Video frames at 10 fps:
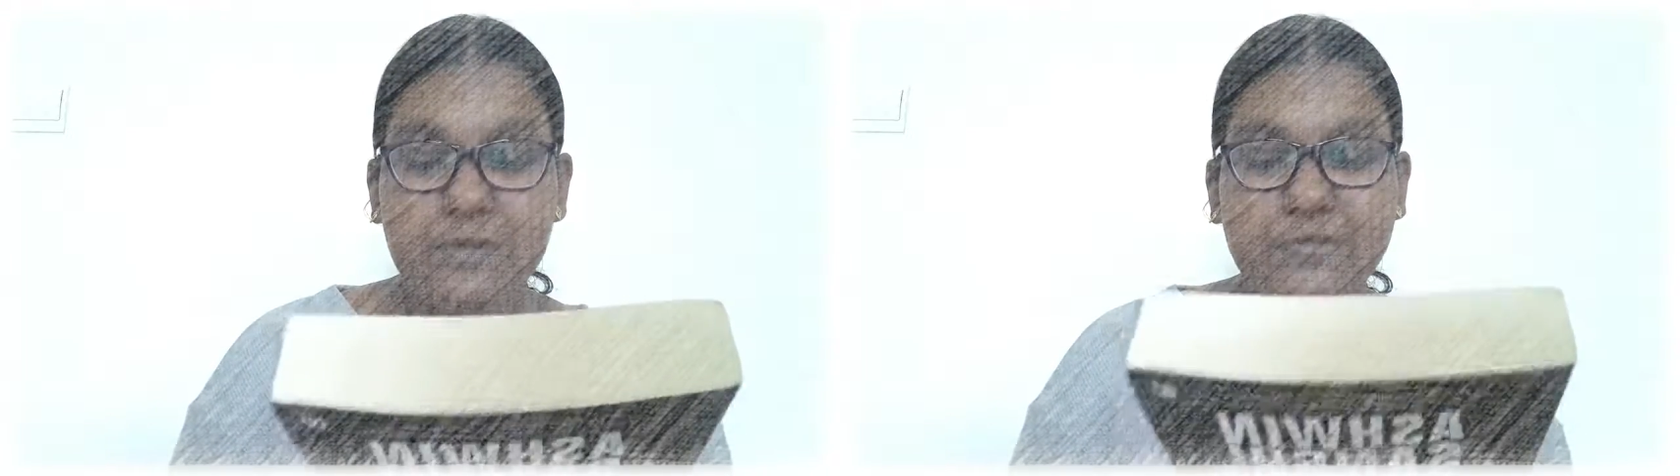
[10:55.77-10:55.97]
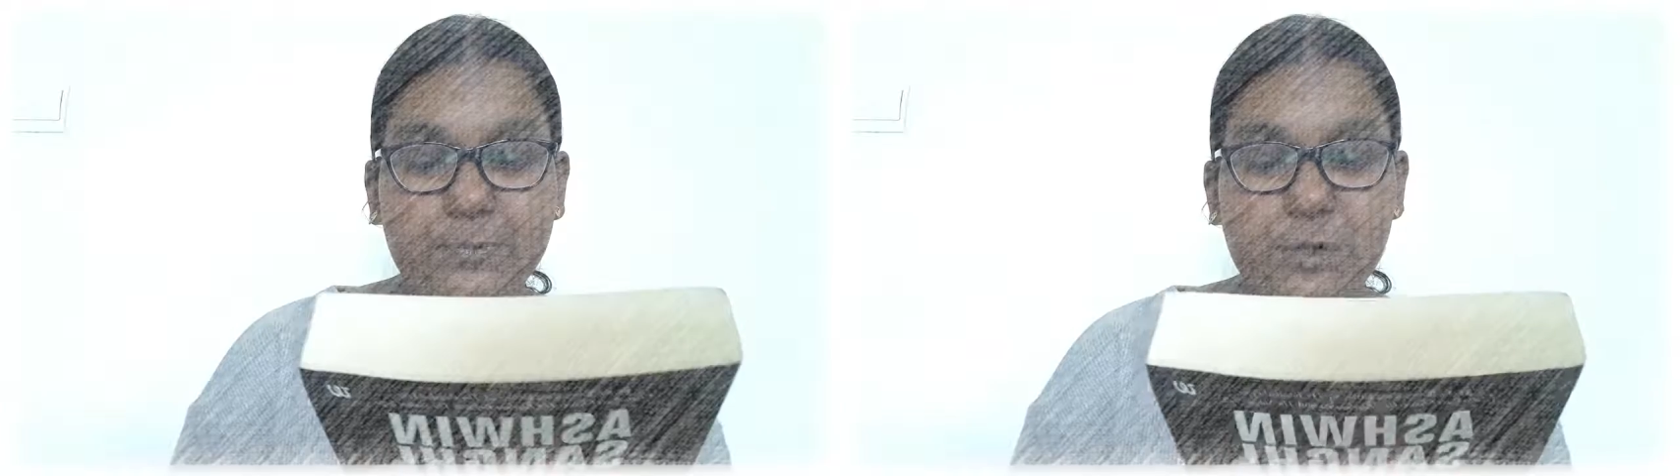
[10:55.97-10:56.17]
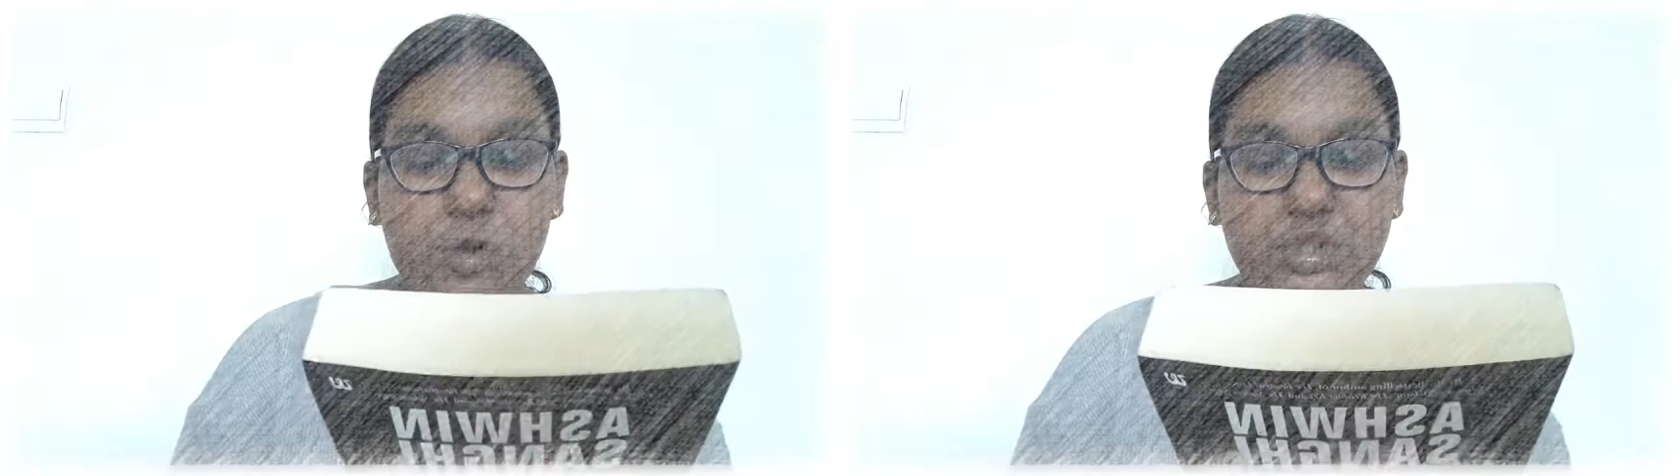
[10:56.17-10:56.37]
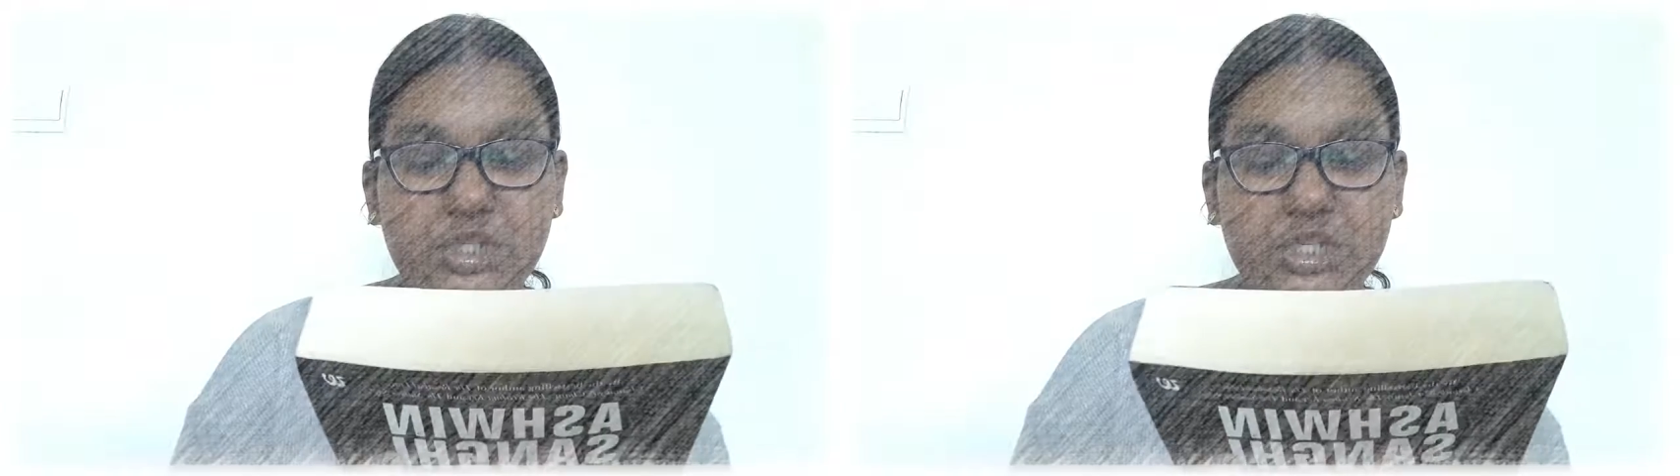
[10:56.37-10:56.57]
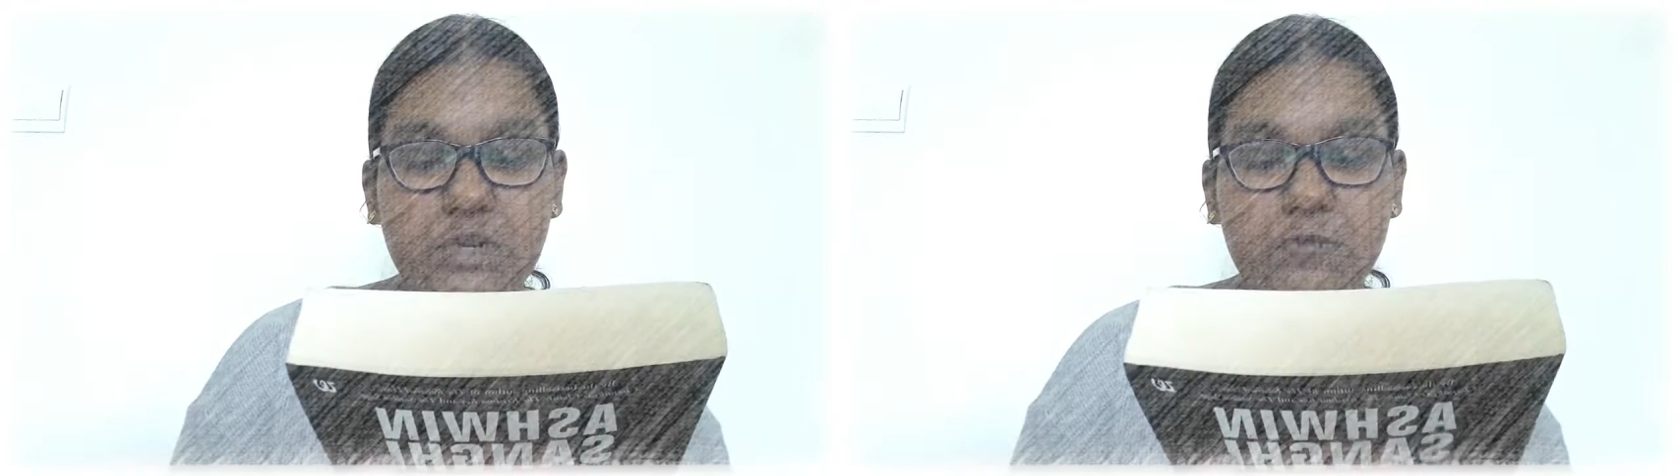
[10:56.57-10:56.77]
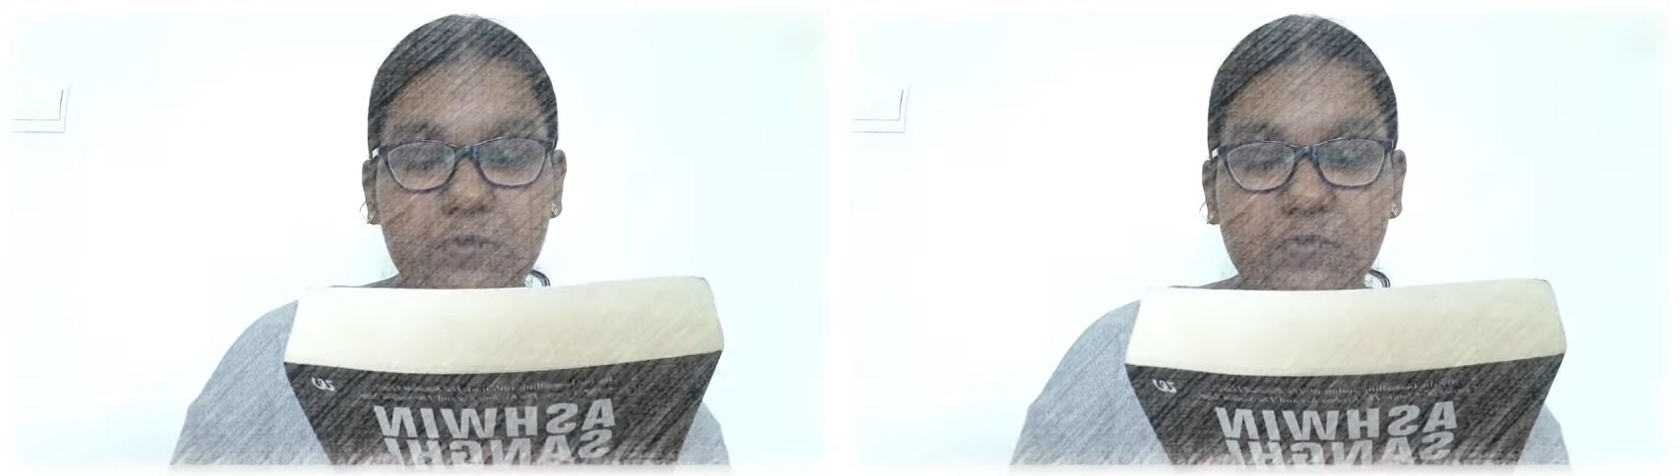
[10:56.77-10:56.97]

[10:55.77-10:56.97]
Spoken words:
from the origin of